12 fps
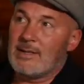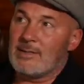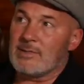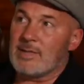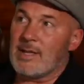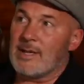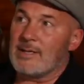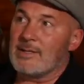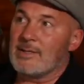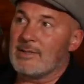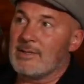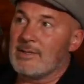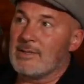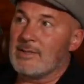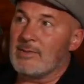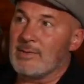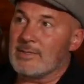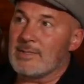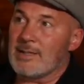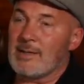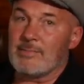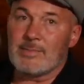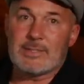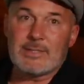a lot of tourists that
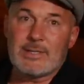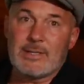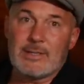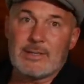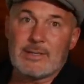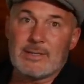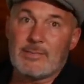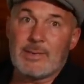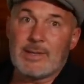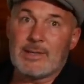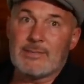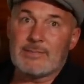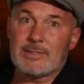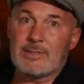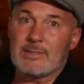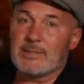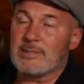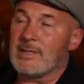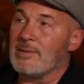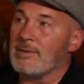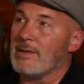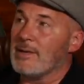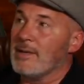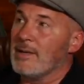come to see the magnificent
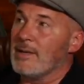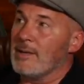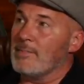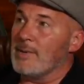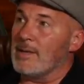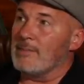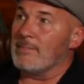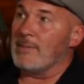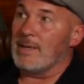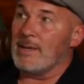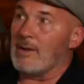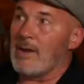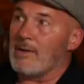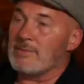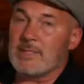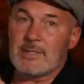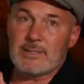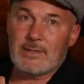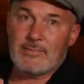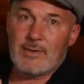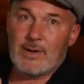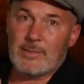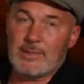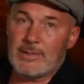scenery. But man, off season, if
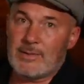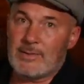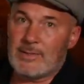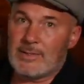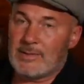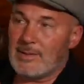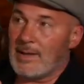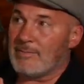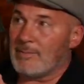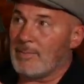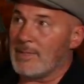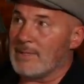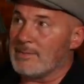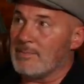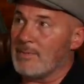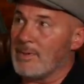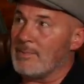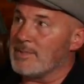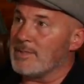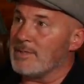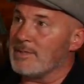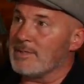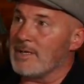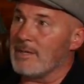you're able to do it, you have the place pretty much to
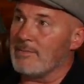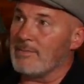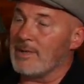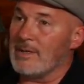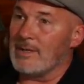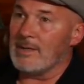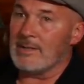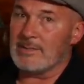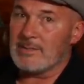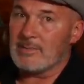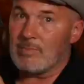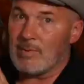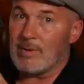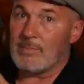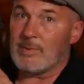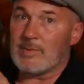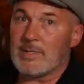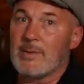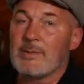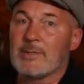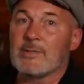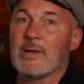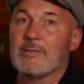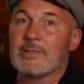yourself, and it is one of the most epic
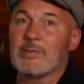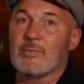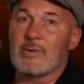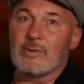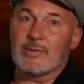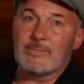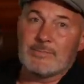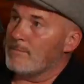drives in the world.